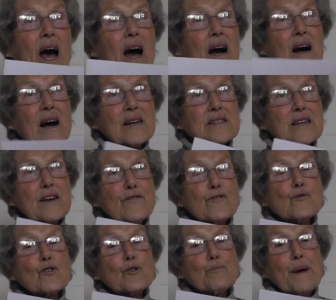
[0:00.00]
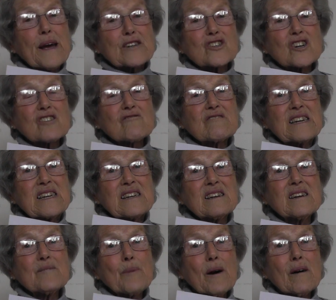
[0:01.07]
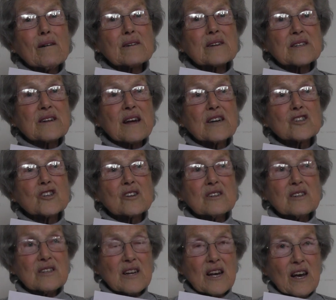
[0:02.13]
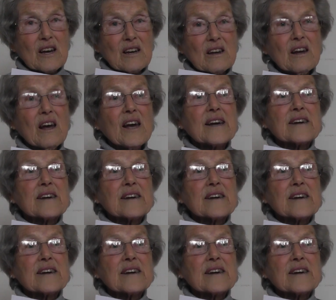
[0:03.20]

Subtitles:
And if you can picture Green Park Station today,